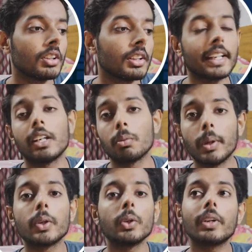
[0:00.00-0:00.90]
like in
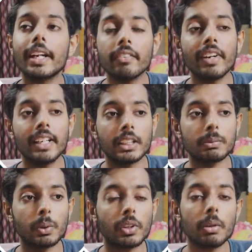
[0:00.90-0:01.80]
Ubuntu you get a file
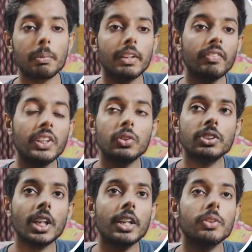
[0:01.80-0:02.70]
explorer, but when you
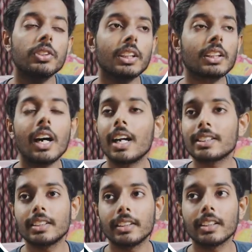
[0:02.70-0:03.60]
start using an Arch
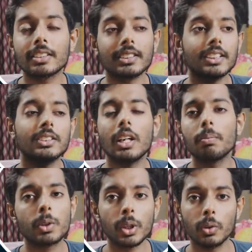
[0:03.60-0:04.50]
Linux, it's up
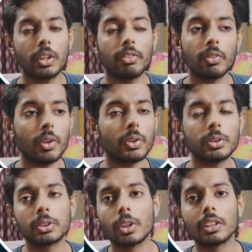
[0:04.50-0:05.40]
to you if you want to
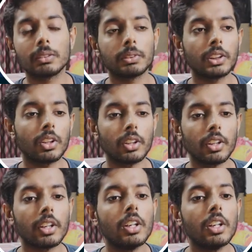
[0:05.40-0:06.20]
install something or not.